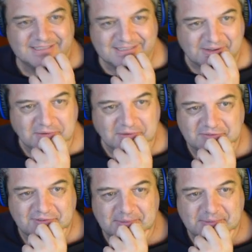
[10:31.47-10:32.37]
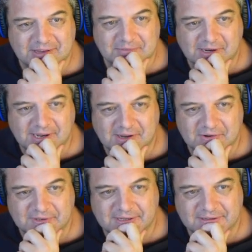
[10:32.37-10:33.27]
I'm just flabbergasted by that
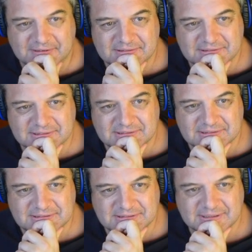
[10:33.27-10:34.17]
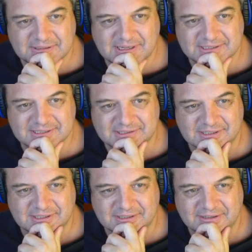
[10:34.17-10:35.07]
whole thing. That Archie's
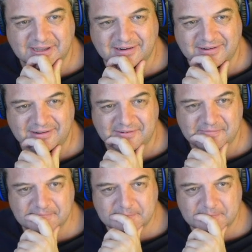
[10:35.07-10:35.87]
still in Canada.